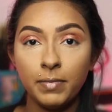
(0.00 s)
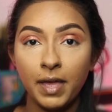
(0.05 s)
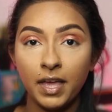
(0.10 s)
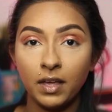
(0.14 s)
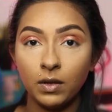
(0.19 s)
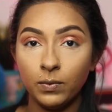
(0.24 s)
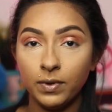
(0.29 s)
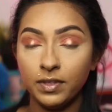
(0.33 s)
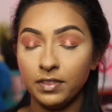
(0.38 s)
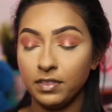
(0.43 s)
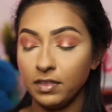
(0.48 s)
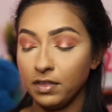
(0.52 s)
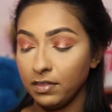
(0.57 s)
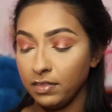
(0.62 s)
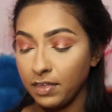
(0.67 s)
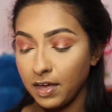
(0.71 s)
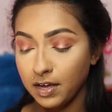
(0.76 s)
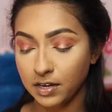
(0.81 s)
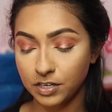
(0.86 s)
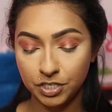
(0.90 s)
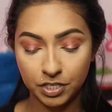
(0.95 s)
back with
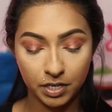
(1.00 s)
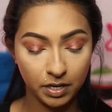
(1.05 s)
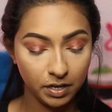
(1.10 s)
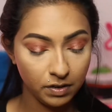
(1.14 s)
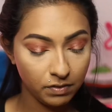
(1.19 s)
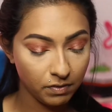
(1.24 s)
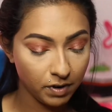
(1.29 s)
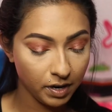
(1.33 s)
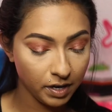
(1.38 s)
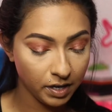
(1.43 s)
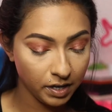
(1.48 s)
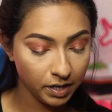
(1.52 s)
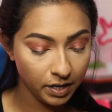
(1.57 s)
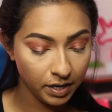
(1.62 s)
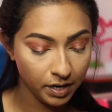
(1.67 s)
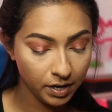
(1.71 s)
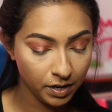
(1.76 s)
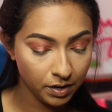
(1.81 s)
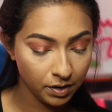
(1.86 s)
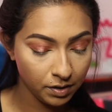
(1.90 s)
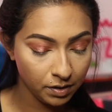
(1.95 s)
that shade right
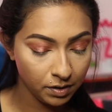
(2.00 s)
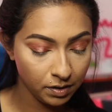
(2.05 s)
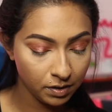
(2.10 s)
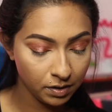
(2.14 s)
here,